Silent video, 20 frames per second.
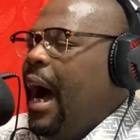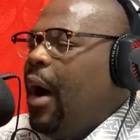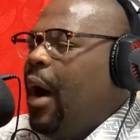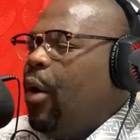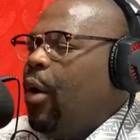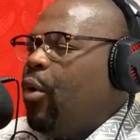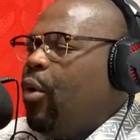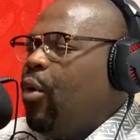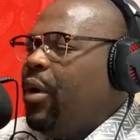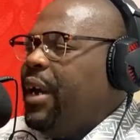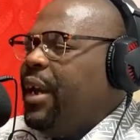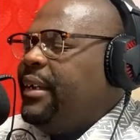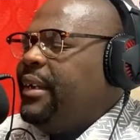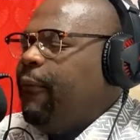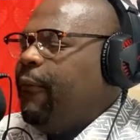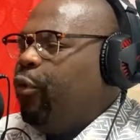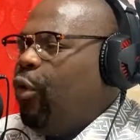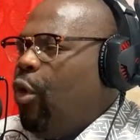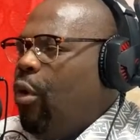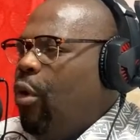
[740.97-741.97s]

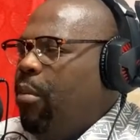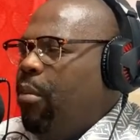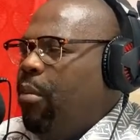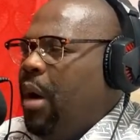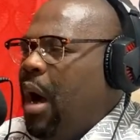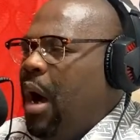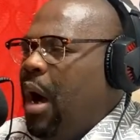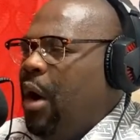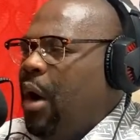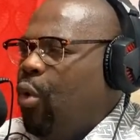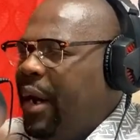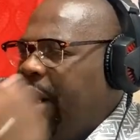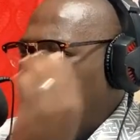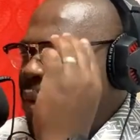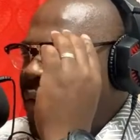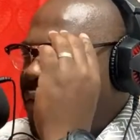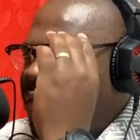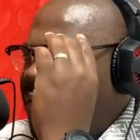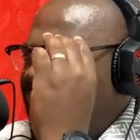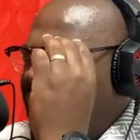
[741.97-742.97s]
connecting from Gwanda.
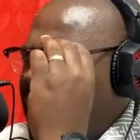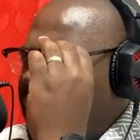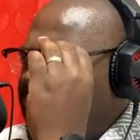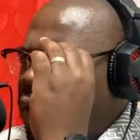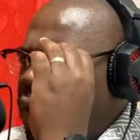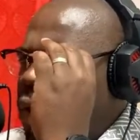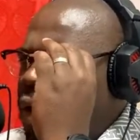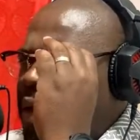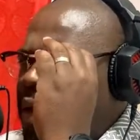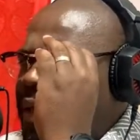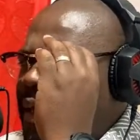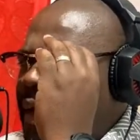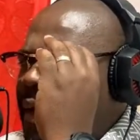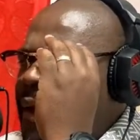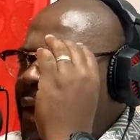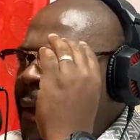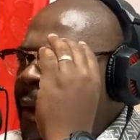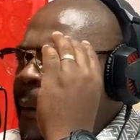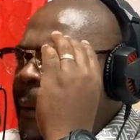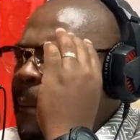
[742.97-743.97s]
We thank the Lord.
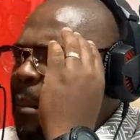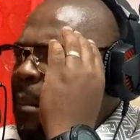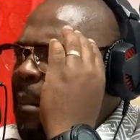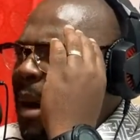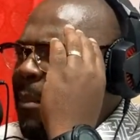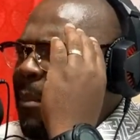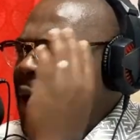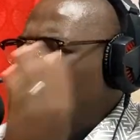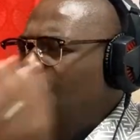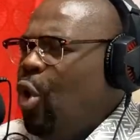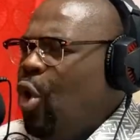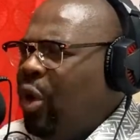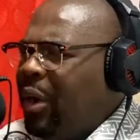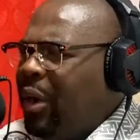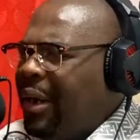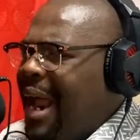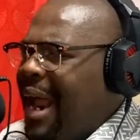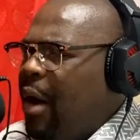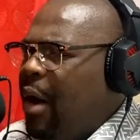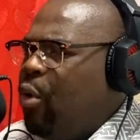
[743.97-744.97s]
Mama
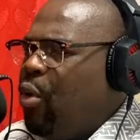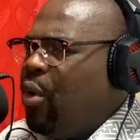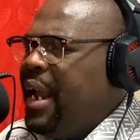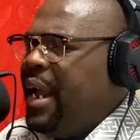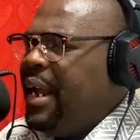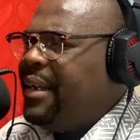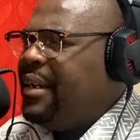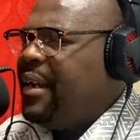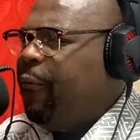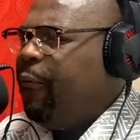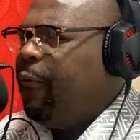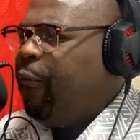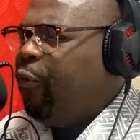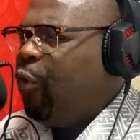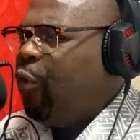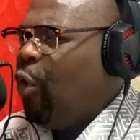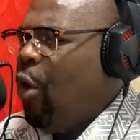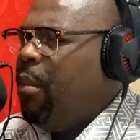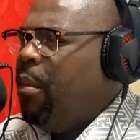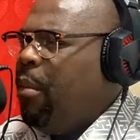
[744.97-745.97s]
Lorna connecting
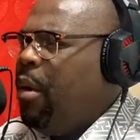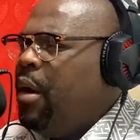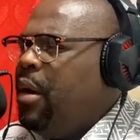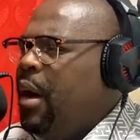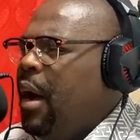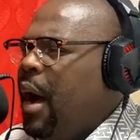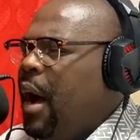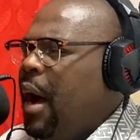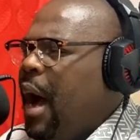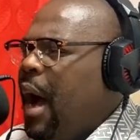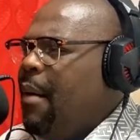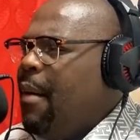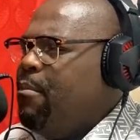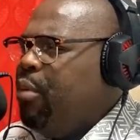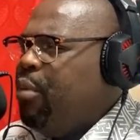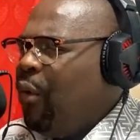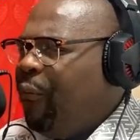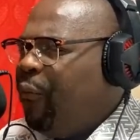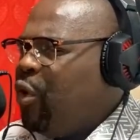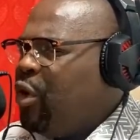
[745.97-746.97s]
from
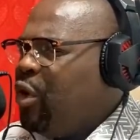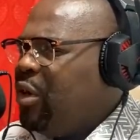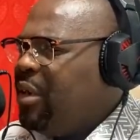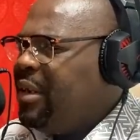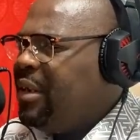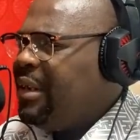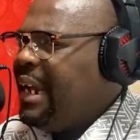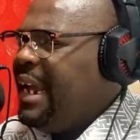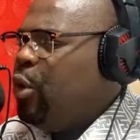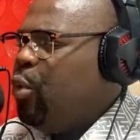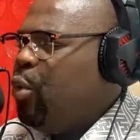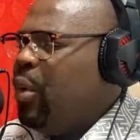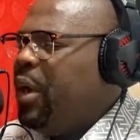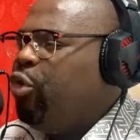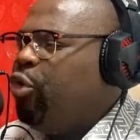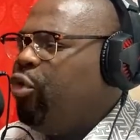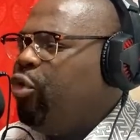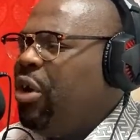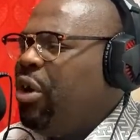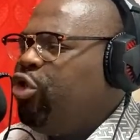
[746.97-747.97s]
Bloemfontein. We
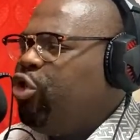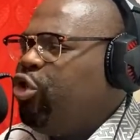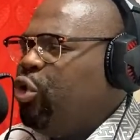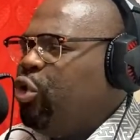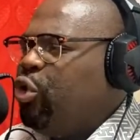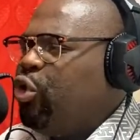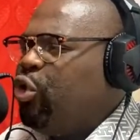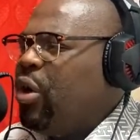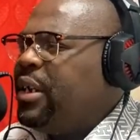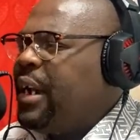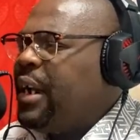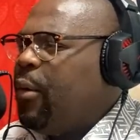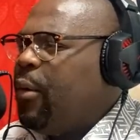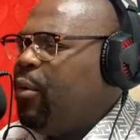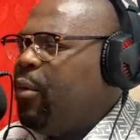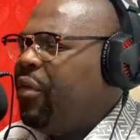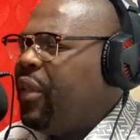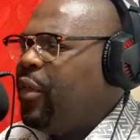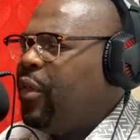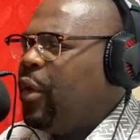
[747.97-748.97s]
greet you, daughter. We
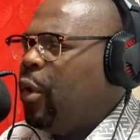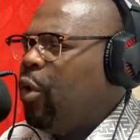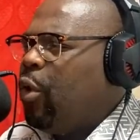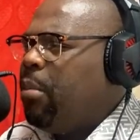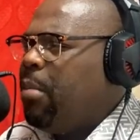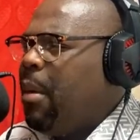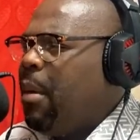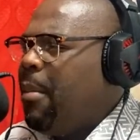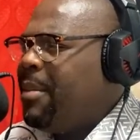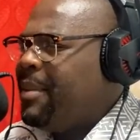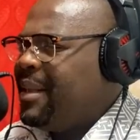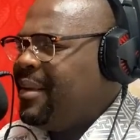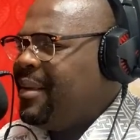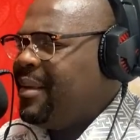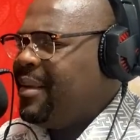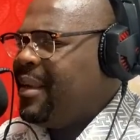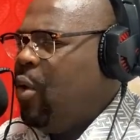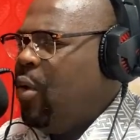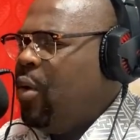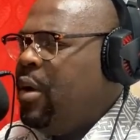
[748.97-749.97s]
thank the Lord. Mama
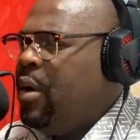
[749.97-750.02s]
Masilo,